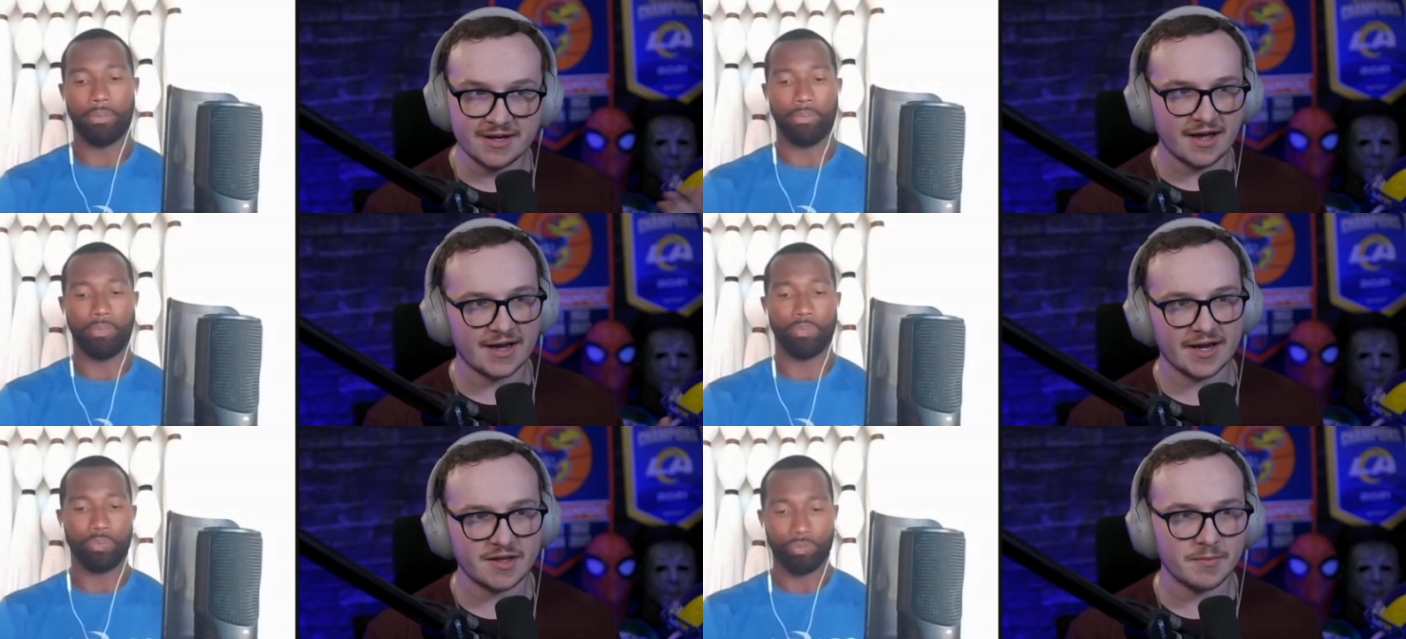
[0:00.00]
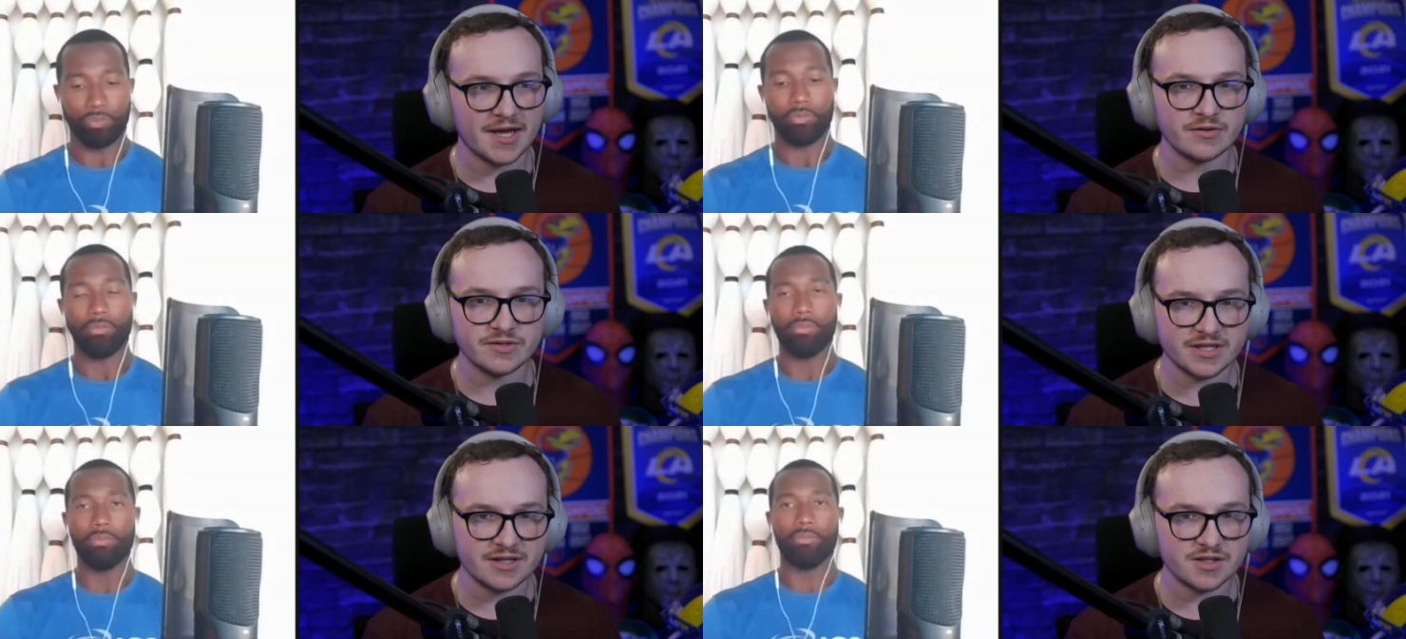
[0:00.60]
Speaker 1: I got the Bengals
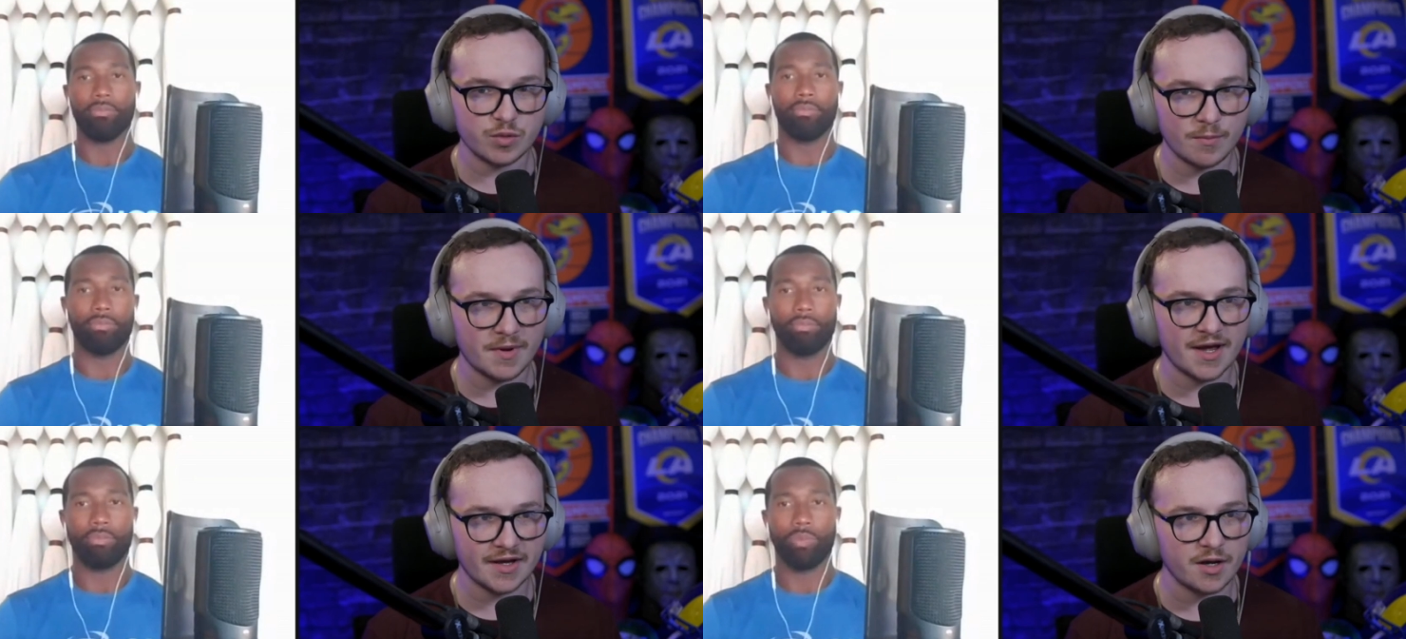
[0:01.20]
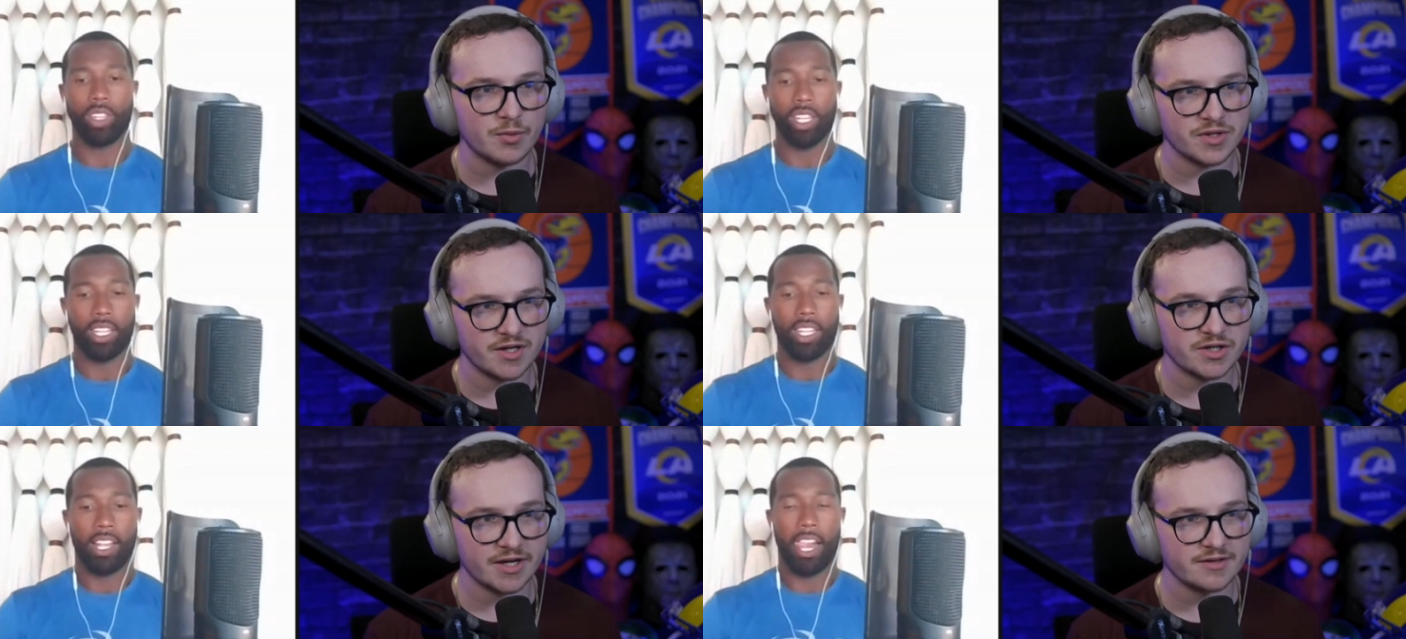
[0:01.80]
in this one by a couple
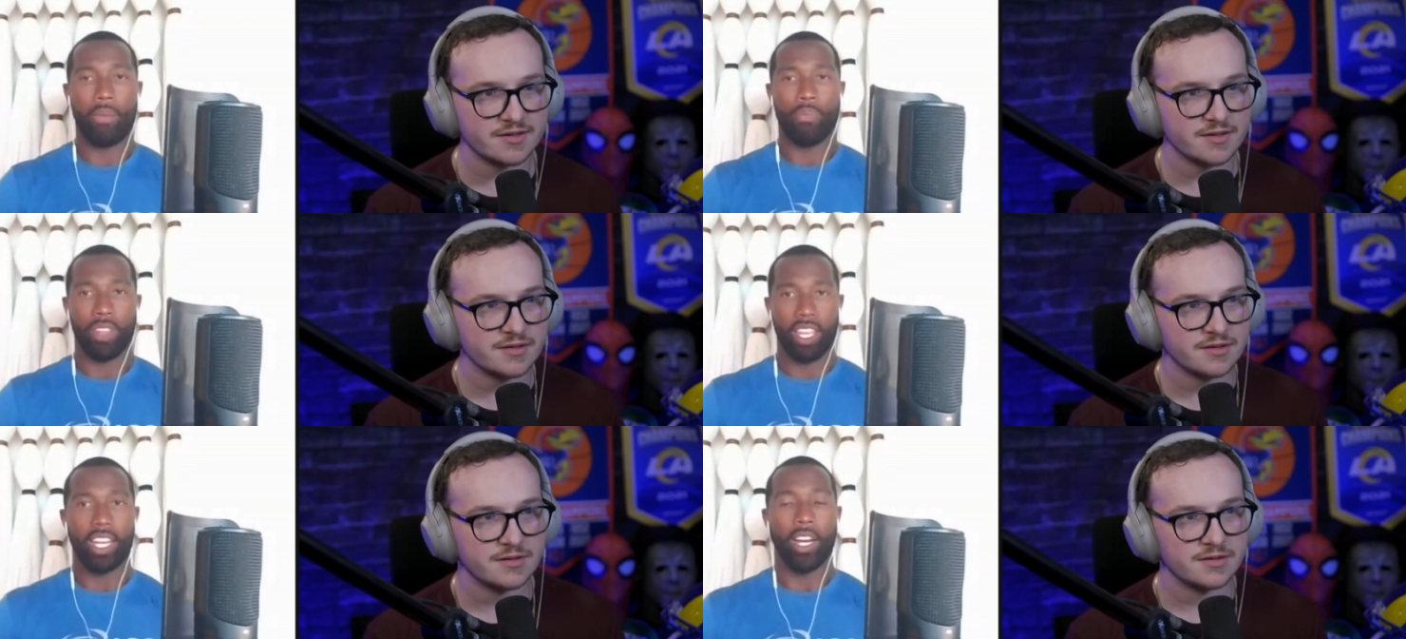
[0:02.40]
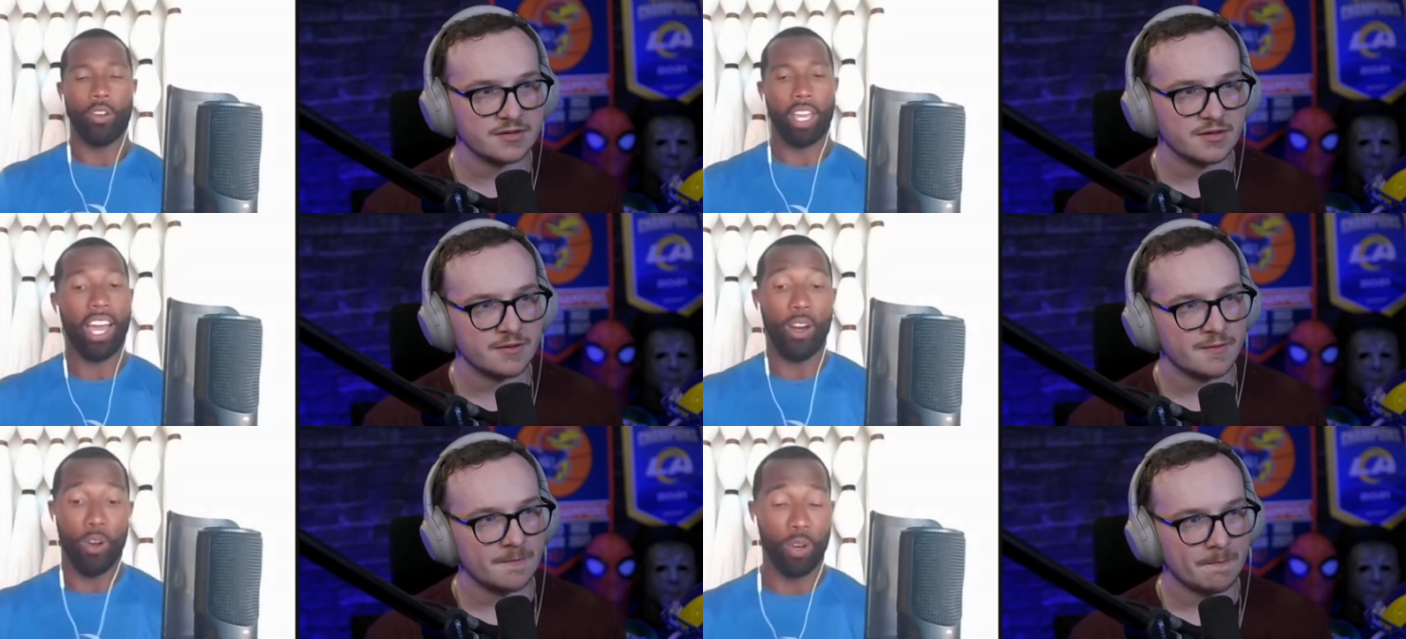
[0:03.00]
touchdowns.
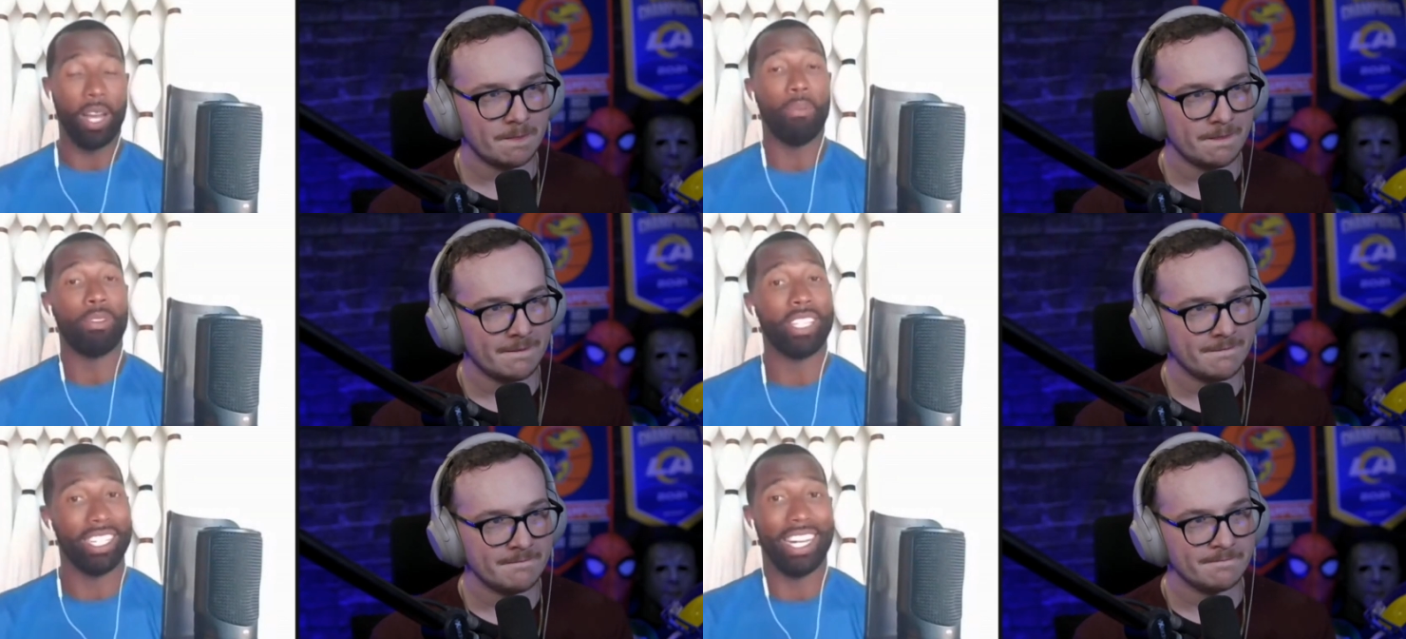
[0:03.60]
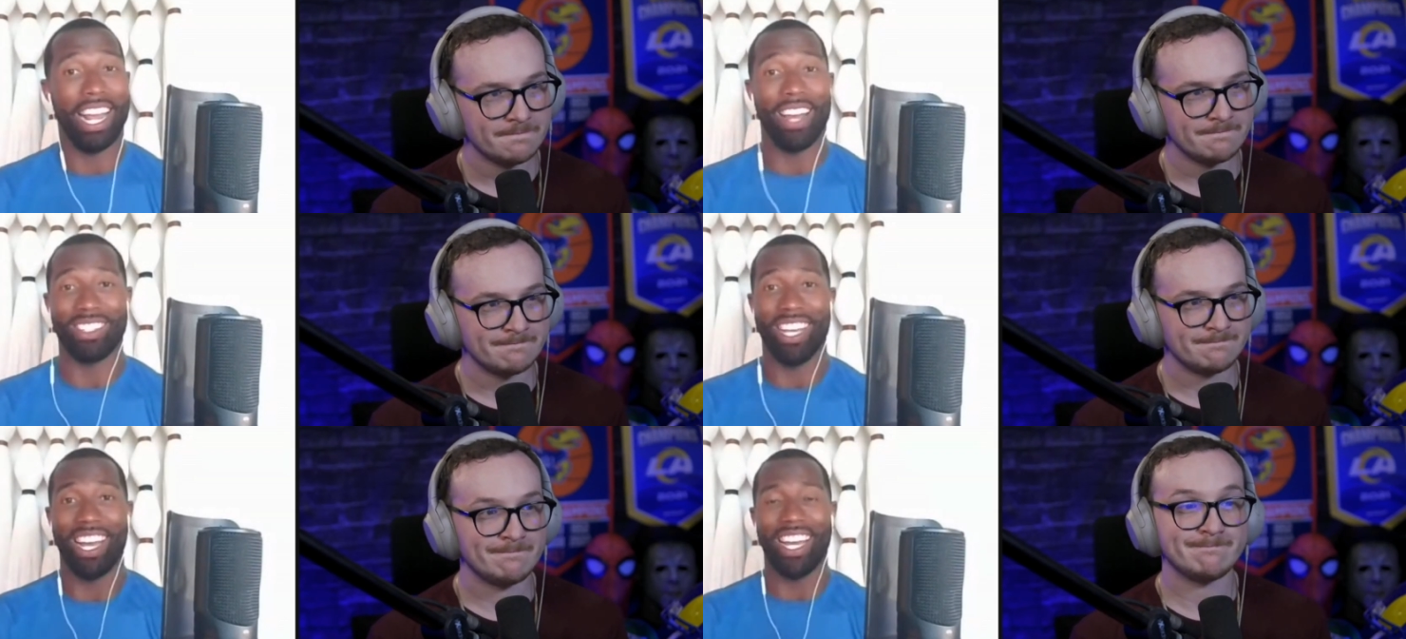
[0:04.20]
Speaker 2: Okay. Oh, a couple
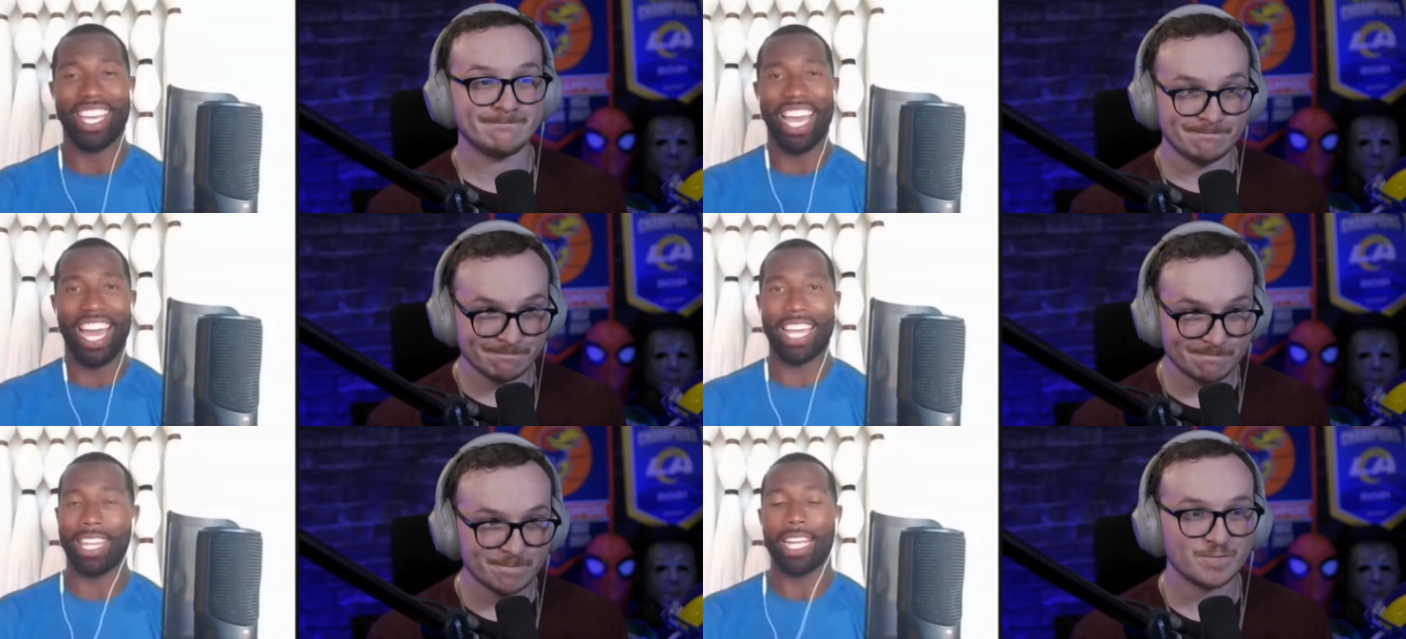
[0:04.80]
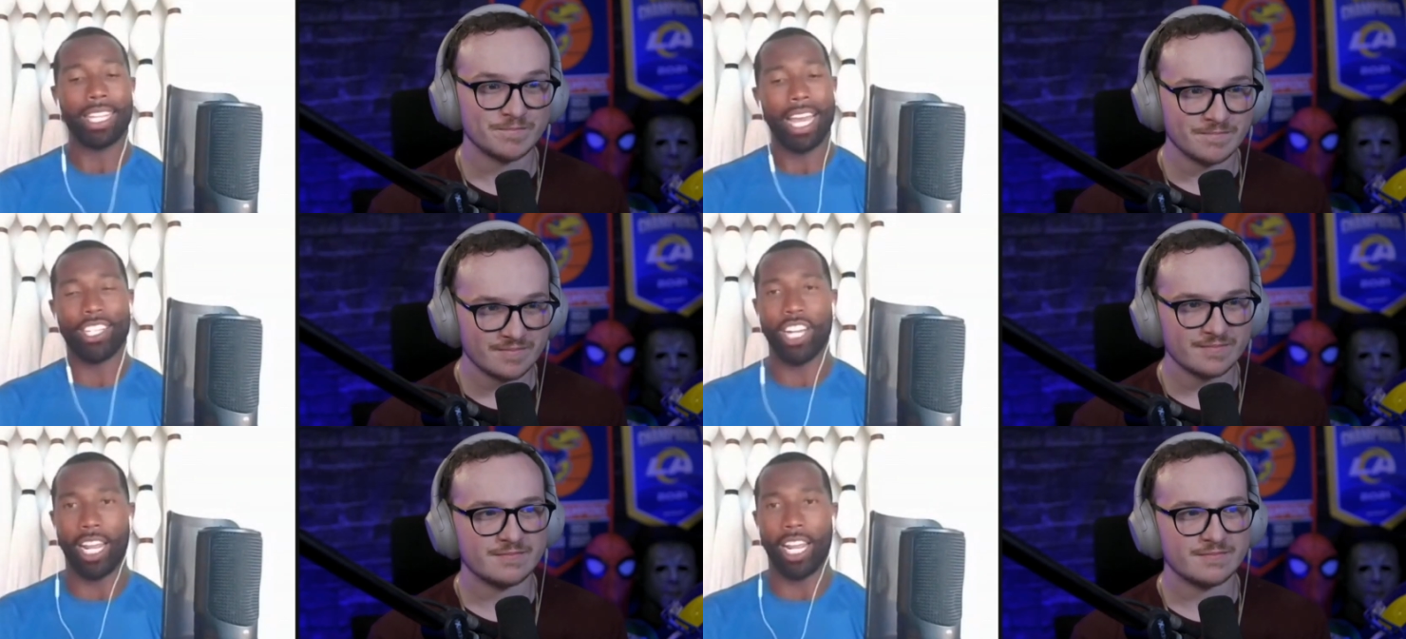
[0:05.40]
touchdowns, time. Yeah, I like that,